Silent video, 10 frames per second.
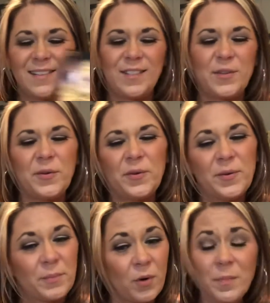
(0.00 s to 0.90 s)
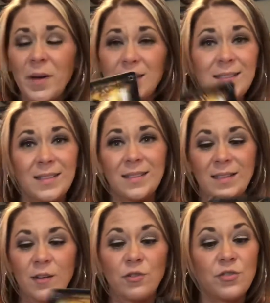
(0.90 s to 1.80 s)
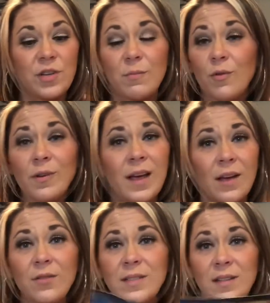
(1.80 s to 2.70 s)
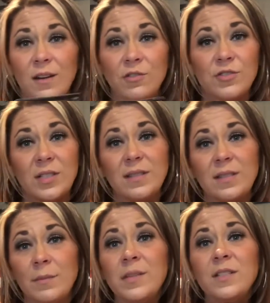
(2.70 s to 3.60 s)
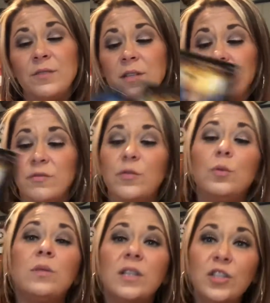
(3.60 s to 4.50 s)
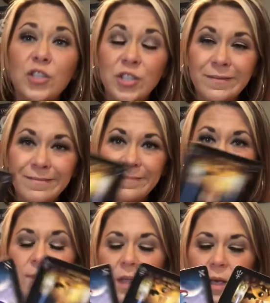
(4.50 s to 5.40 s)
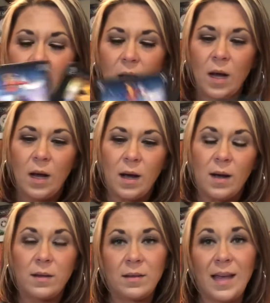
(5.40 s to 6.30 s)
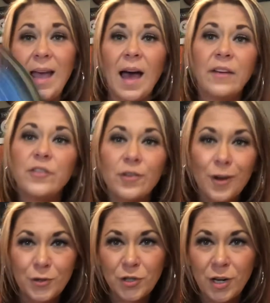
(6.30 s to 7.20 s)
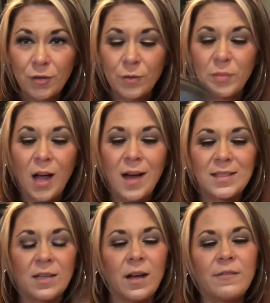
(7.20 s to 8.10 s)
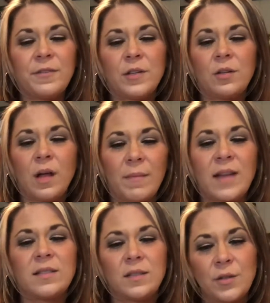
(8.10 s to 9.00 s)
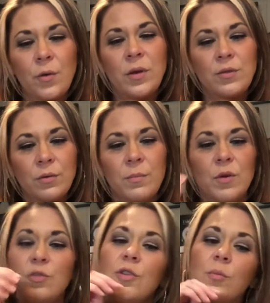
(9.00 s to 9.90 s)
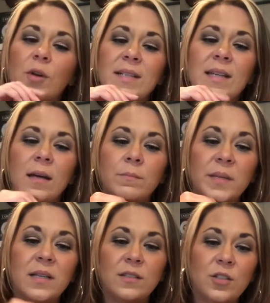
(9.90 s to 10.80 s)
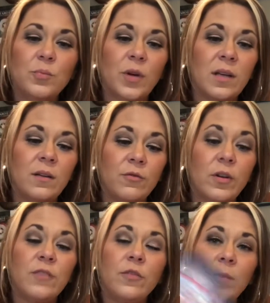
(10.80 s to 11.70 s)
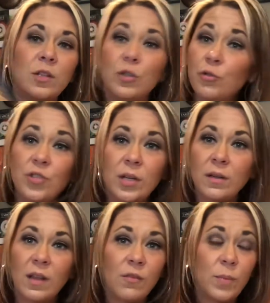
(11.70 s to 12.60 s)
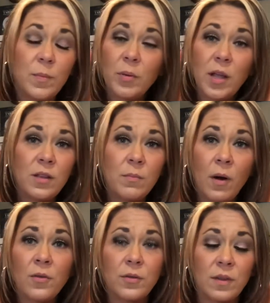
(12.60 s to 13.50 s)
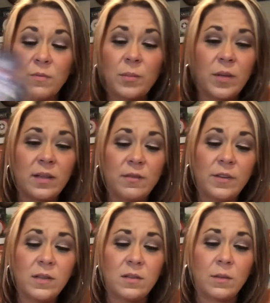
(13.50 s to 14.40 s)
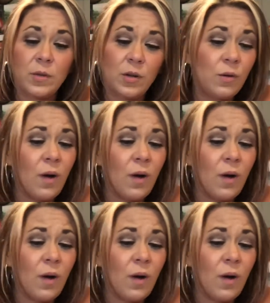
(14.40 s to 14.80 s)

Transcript: So more Pisces energy, more Aries energy. Somebody's feeling foolish. They had their heart chakra blocked, and I feel a masculine going through an emotional breakdown because they're breaking free from an illusion. They've been playing the martyr. They've been playing the victim. You know,